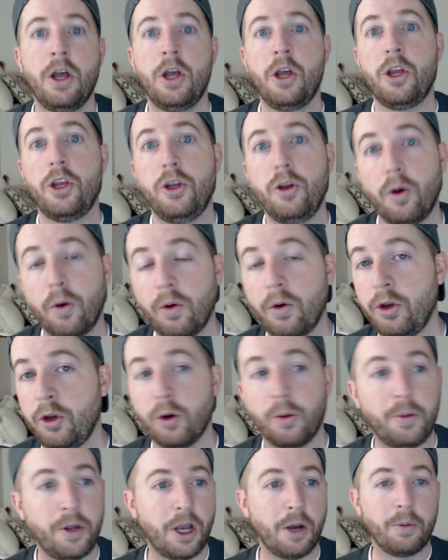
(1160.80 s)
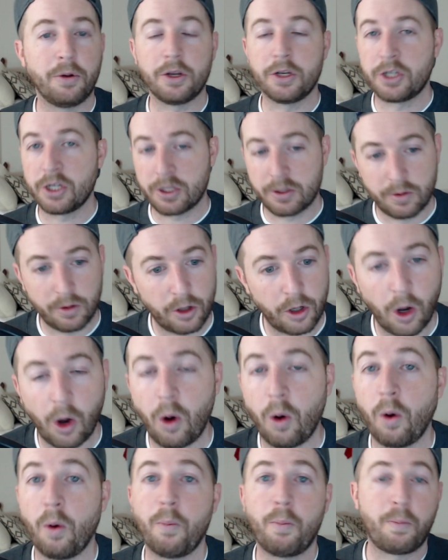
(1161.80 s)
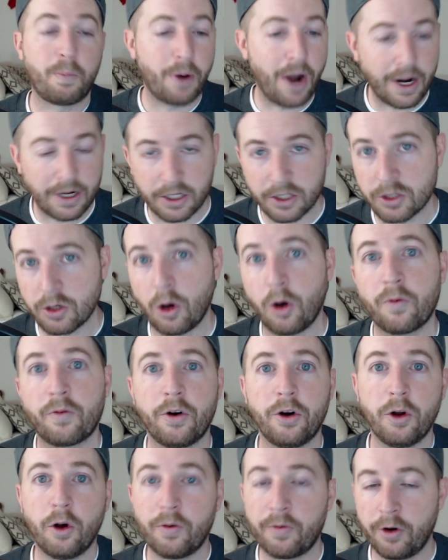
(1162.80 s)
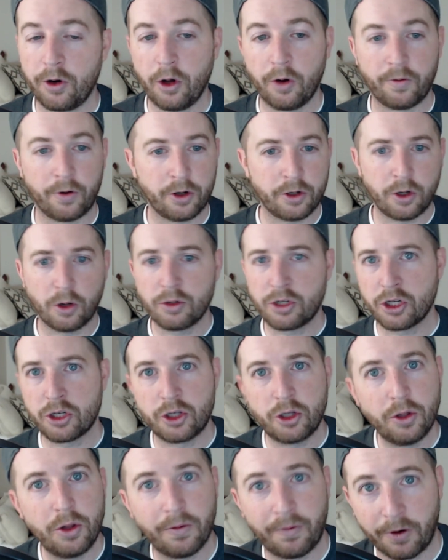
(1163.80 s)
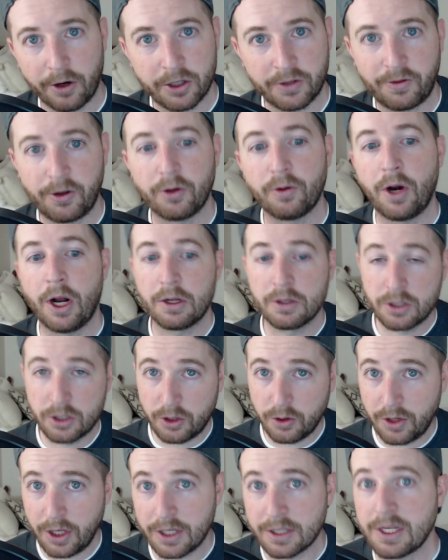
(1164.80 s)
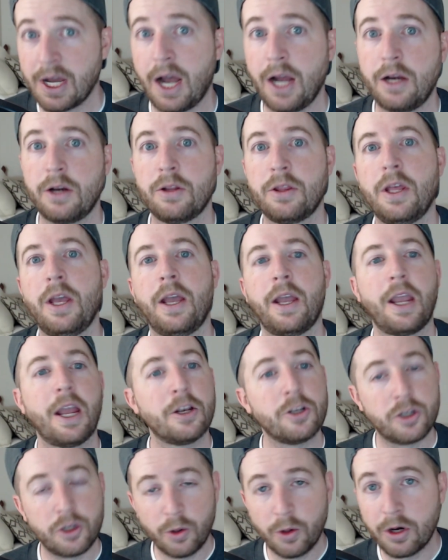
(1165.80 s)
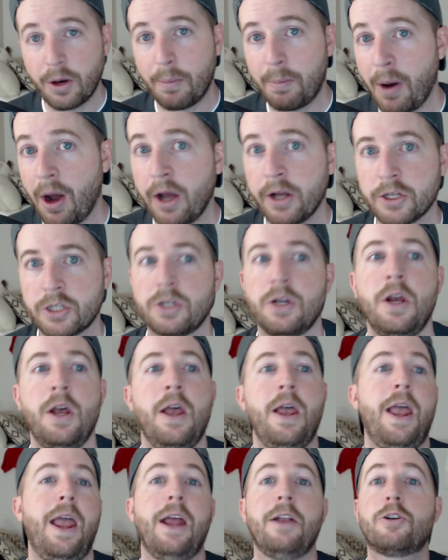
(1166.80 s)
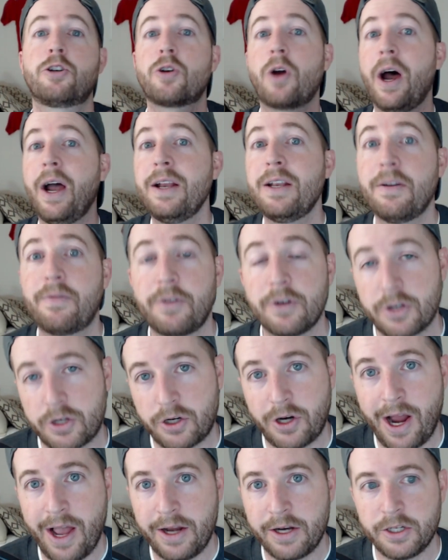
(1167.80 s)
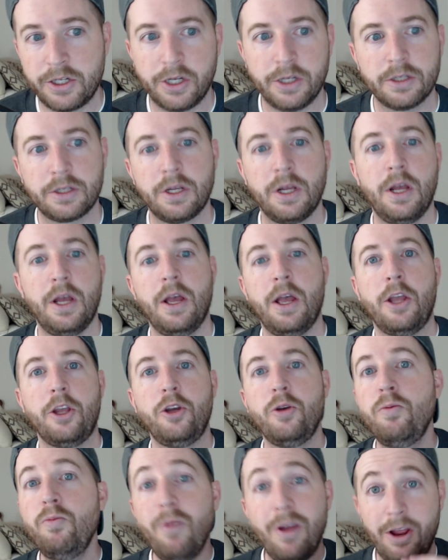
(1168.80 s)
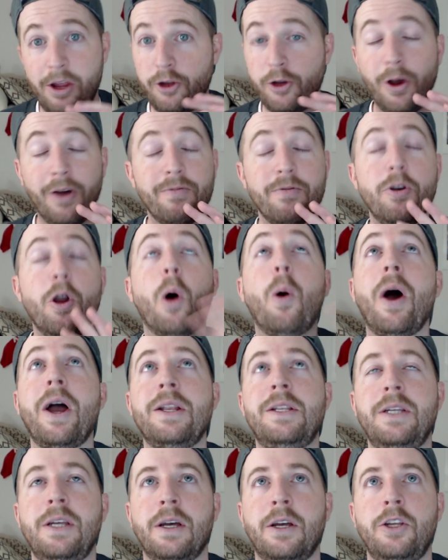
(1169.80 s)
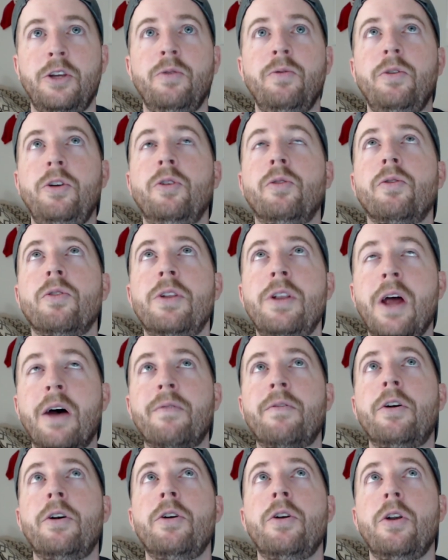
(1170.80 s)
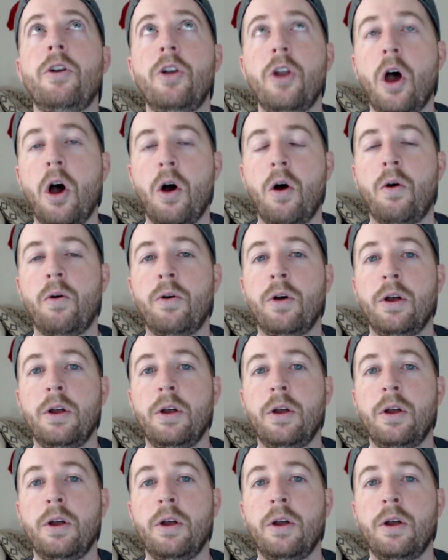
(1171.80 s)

you'll be able to just go practice over and over and over. Don't just do the first few rounds, do the entire thing and do it a bunch and try different strategies. You have no idea. You'll never know